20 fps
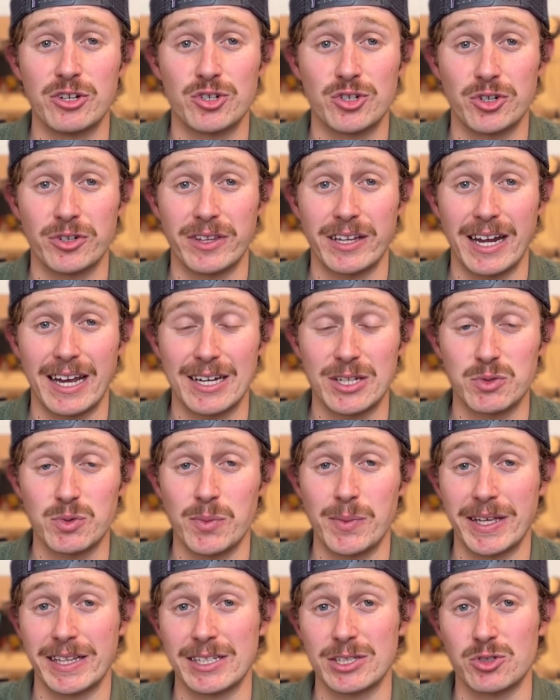sure that as we
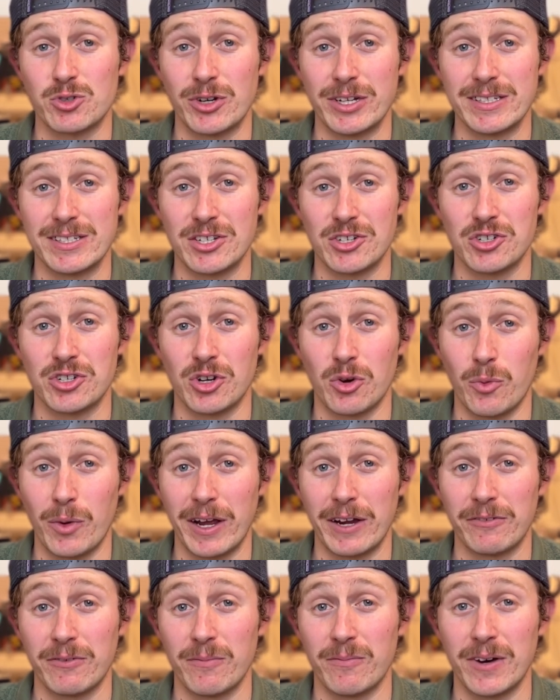make this transition
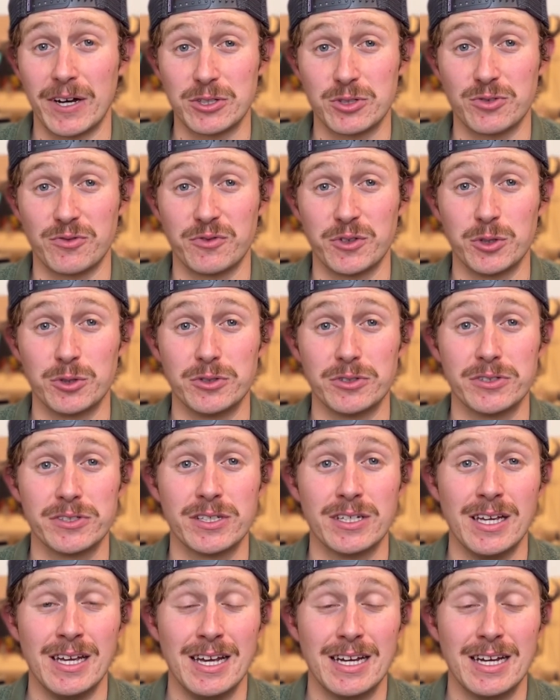away from fossil fuels,